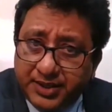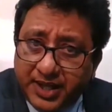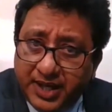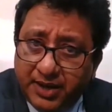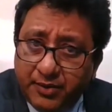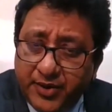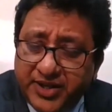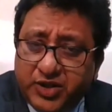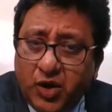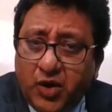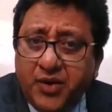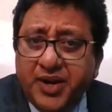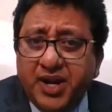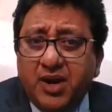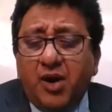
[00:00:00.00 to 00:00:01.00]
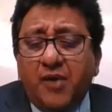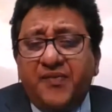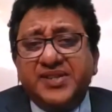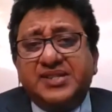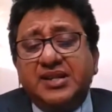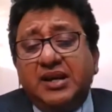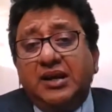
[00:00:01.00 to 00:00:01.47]
The returning
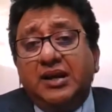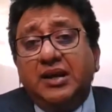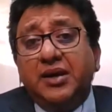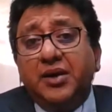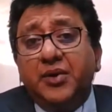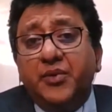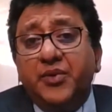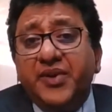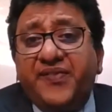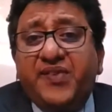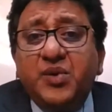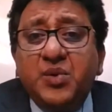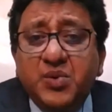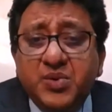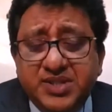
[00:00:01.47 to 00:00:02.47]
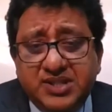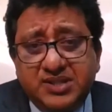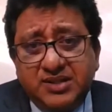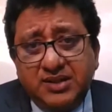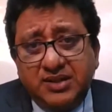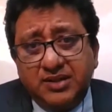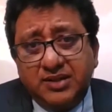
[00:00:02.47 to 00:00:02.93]
officer refused
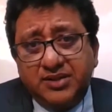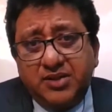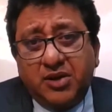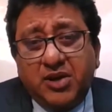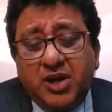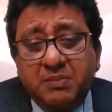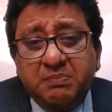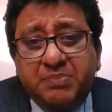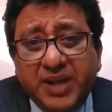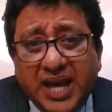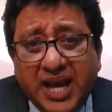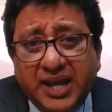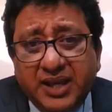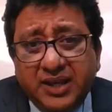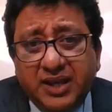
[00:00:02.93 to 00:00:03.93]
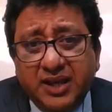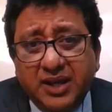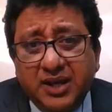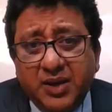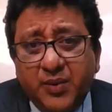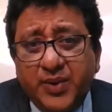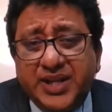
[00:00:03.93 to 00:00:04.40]
to comply
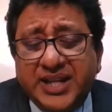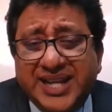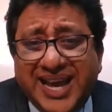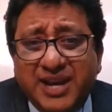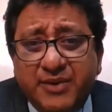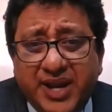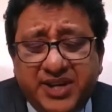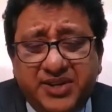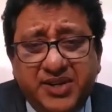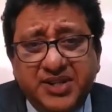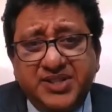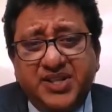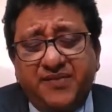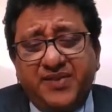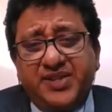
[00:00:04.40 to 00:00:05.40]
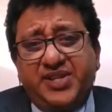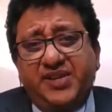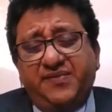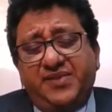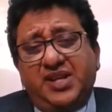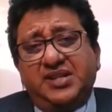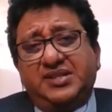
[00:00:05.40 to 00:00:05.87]
with the directions of the
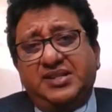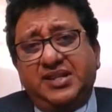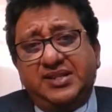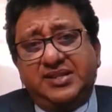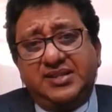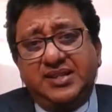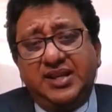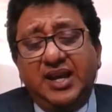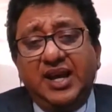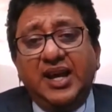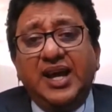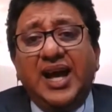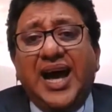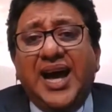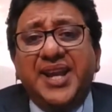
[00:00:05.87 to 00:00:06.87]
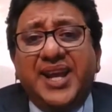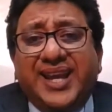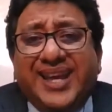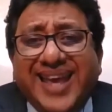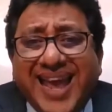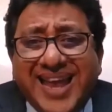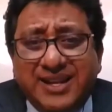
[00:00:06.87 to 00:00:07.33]
Chief Justice and
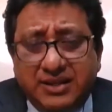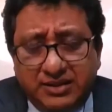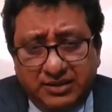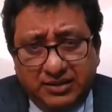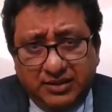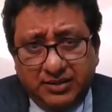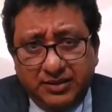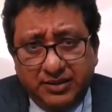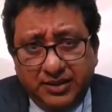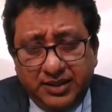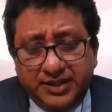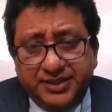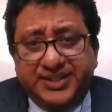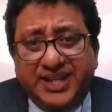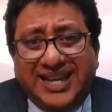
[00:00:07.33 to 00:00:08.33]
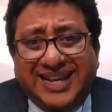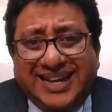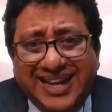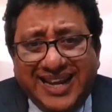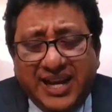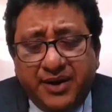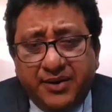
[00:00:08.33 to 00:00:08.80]
again
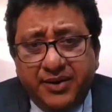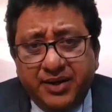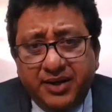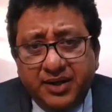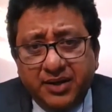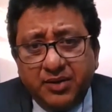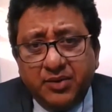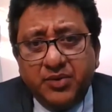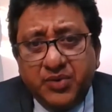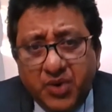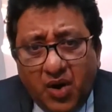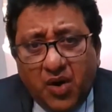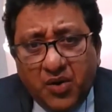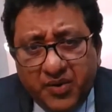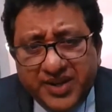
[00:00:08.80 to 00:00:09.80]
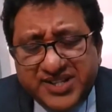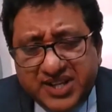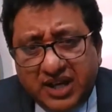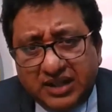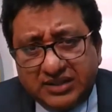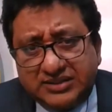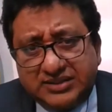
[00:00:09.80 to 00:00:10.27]
declared wrong
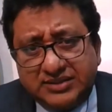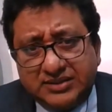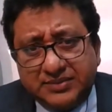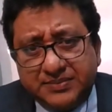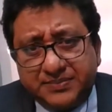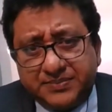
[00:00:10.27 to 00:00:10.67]
results.